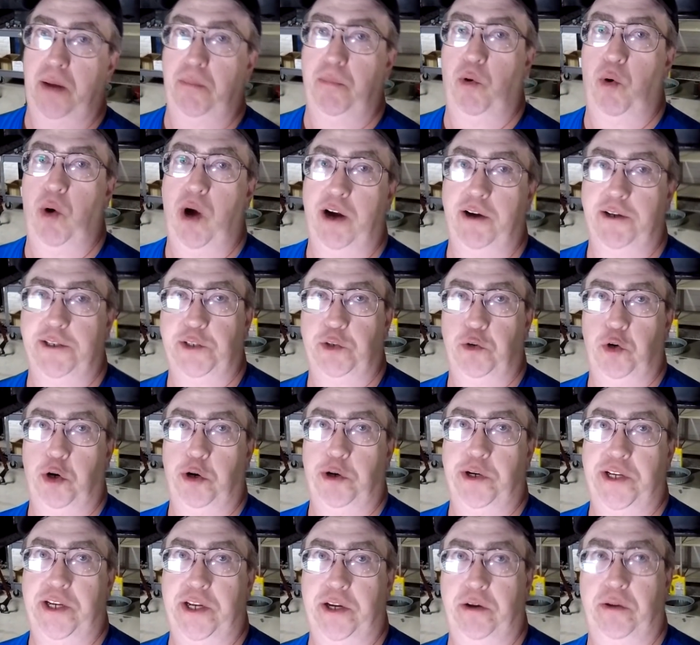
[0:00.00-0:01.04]
the wires are
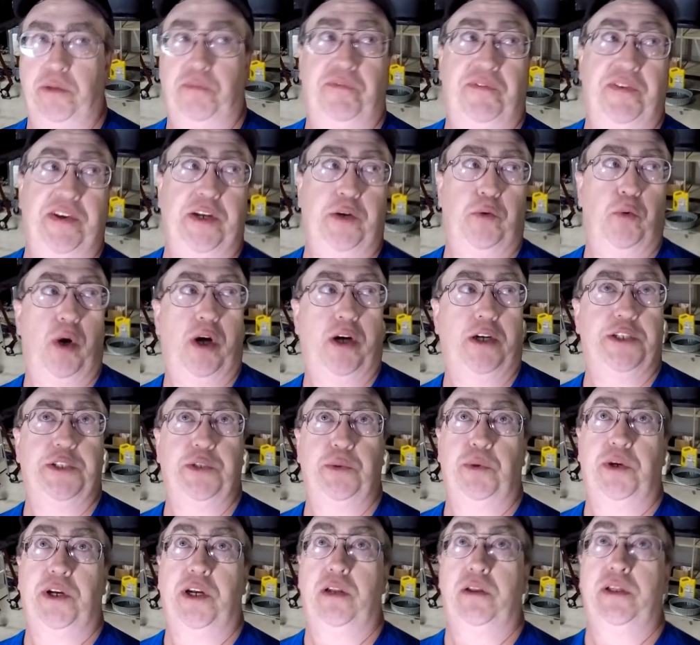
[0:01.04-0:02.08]
already here, the feed wires, so
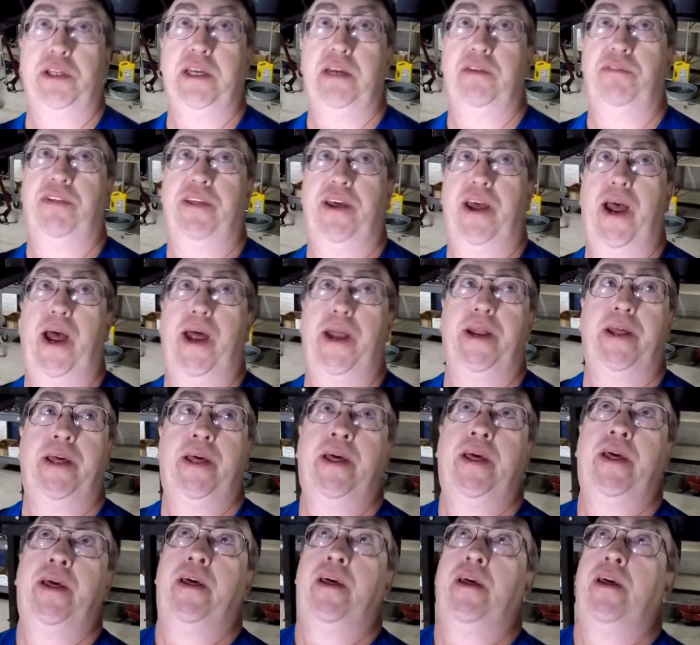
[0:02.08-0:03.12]
we're going to leave that.
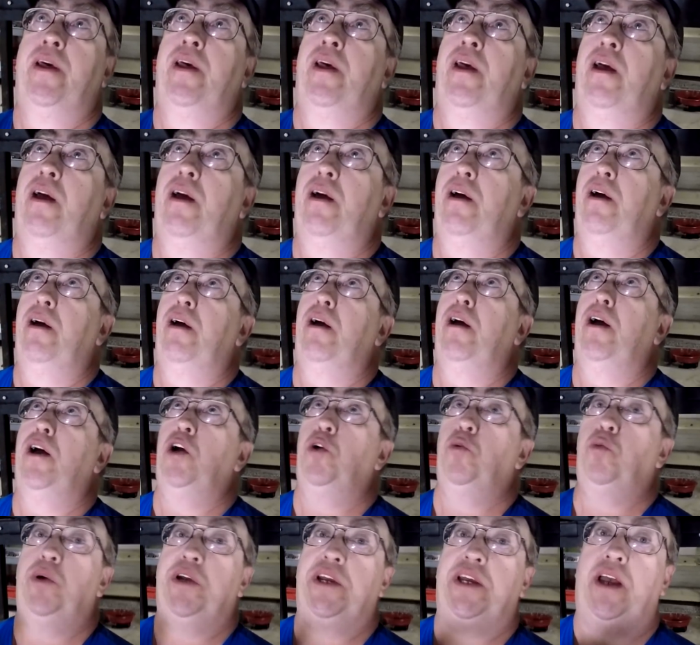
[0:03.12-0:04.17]

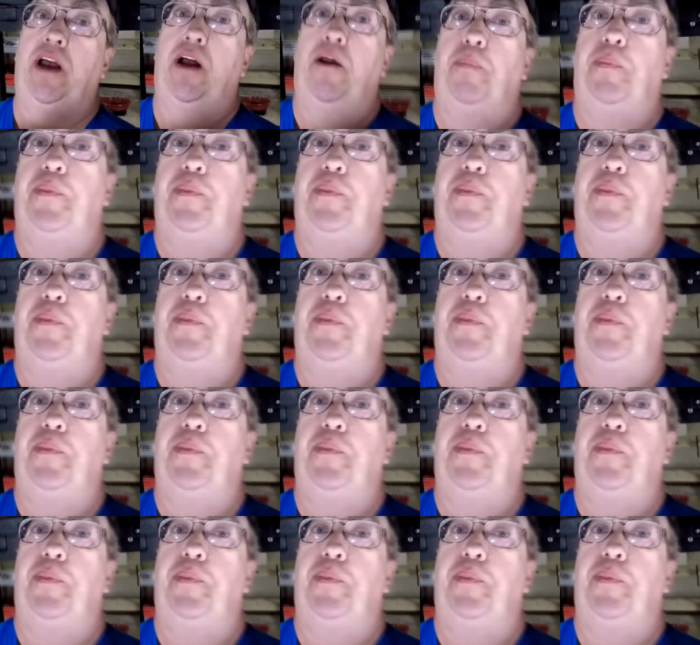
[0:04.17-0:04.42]
We got